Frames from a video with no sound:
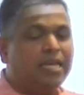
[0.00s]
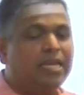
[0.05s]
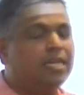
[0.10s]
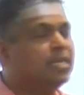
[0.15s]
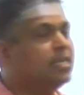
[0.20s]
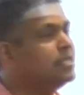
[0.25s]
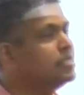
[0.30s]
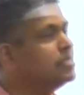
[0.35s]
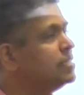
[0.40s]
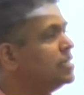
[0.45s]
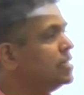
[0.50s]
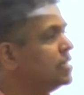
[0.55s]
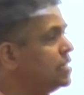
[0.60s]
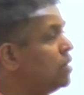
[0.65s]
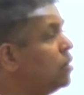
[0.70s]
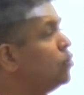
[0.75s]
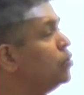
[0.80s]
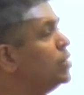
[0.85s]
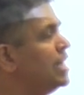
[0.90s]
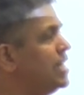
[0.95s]
is,
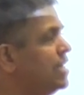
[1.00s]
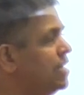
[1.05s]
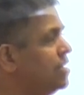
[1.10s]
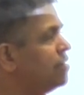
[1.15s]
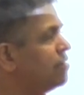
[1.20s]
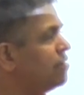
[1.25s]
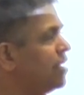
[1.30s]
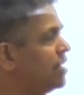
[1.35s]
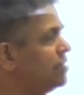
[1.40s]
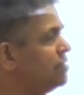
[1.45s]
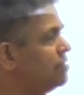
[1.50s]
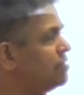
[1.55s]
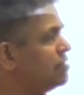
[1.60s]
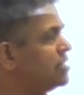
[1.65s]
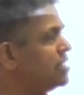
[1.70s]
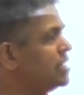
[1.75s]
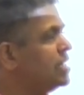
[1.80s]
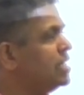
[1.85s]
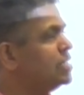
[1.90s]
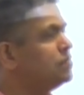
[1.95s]
only year rather,
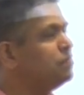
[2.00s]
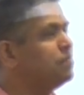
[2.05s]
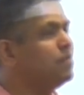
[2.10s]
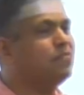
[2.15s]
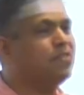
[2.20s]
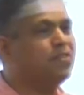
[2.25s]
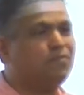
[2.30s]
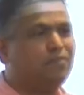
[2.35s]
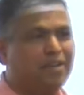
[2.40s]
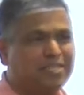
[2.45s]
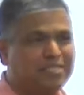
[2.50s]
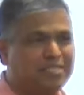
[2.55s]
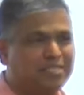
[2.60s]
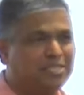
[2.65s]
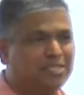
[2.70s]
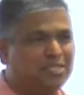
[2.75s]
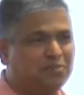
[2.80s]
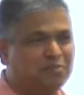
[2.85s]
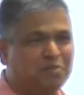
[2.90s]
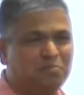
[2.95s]
is
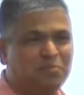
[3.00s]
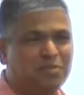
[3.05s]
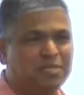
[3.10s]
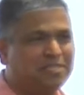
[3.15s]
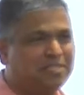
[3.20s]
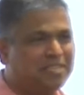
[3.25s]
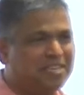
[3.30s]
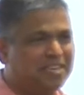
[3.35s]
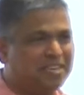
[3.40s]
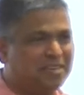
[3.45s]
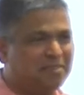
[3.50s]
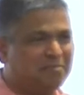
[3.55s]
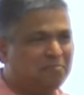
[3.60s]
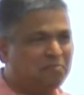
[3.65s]
5561 BCE.